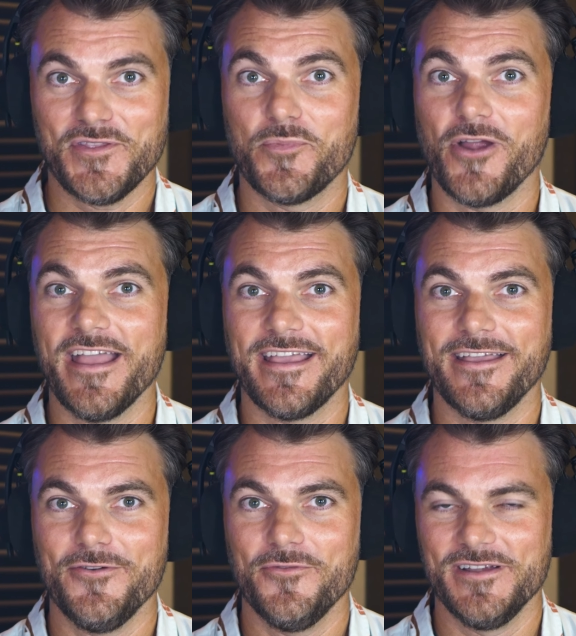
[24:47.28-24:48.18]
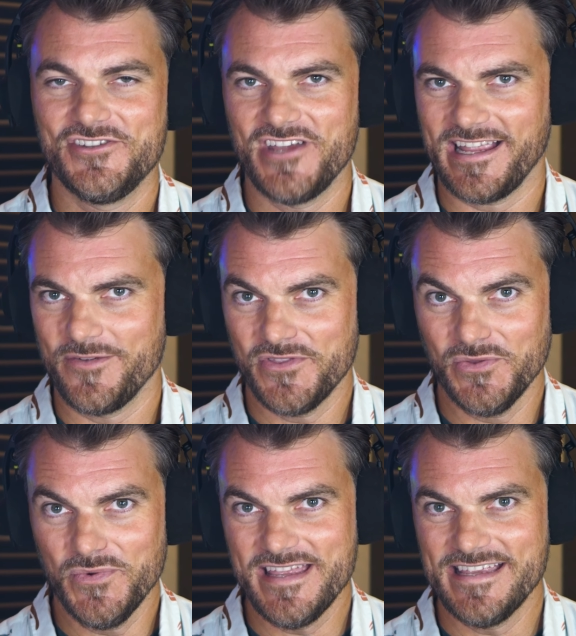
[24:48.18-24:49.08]
the break, we check in with
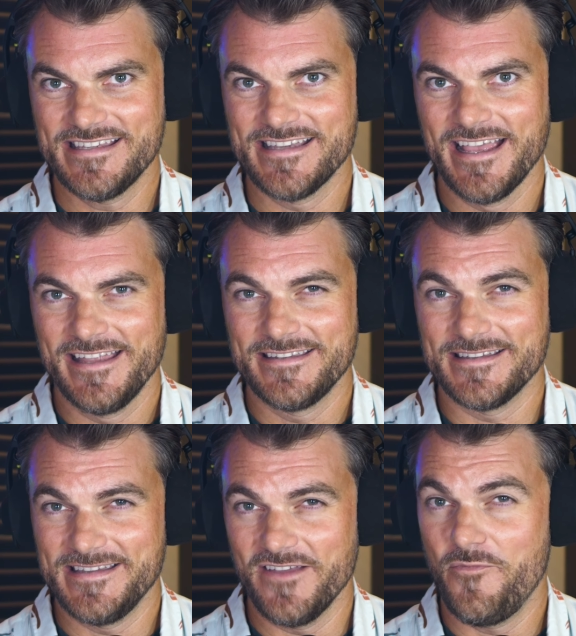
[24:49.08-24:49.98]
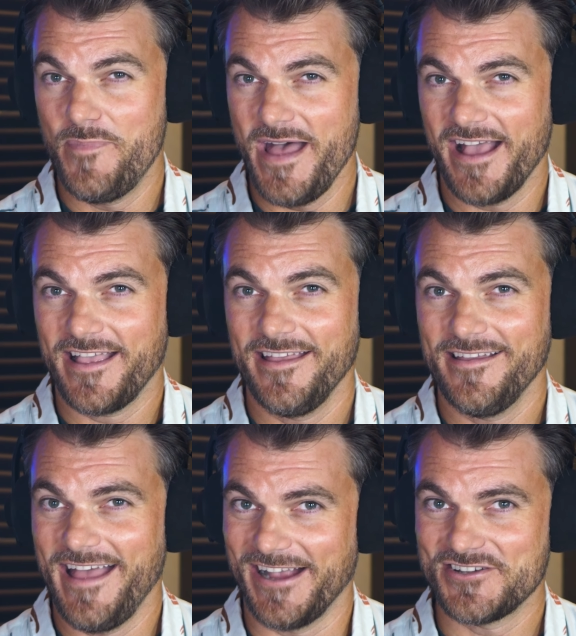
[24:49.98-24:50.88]
Luis to see if Beck
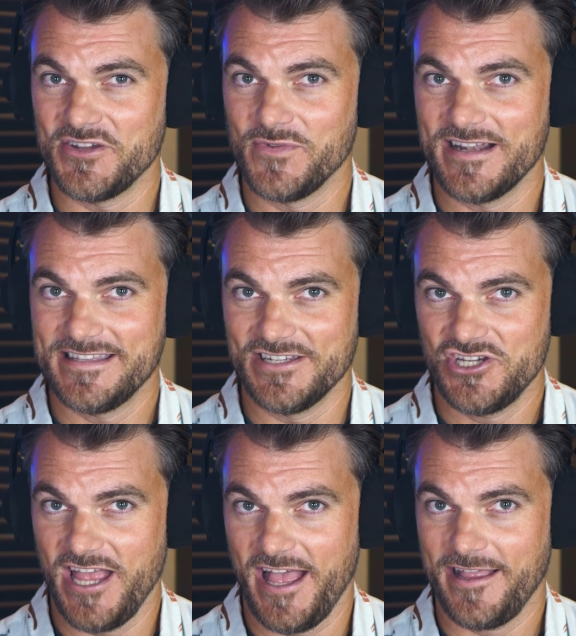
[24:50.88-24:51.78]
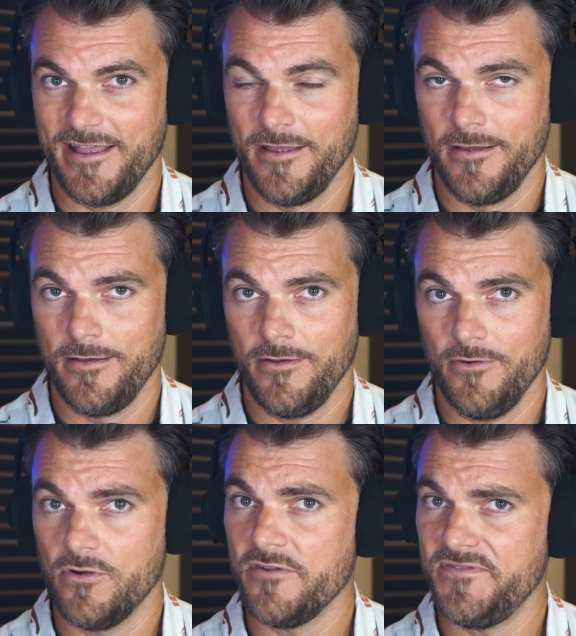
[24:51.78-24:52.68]
actually writes the check,
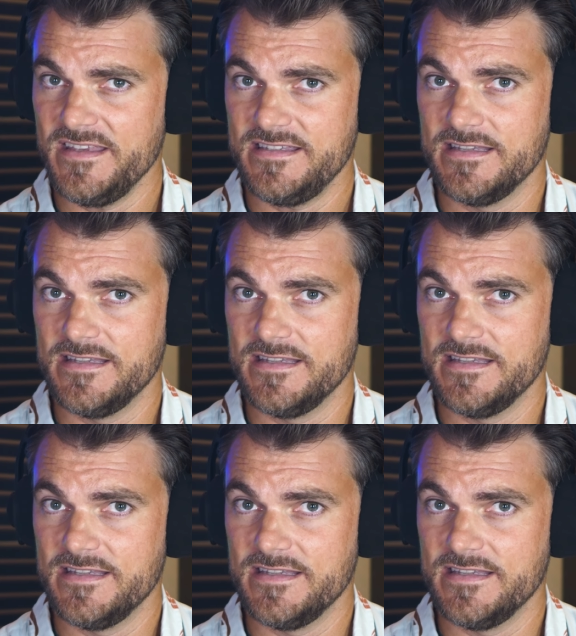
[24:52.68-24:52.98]
or if this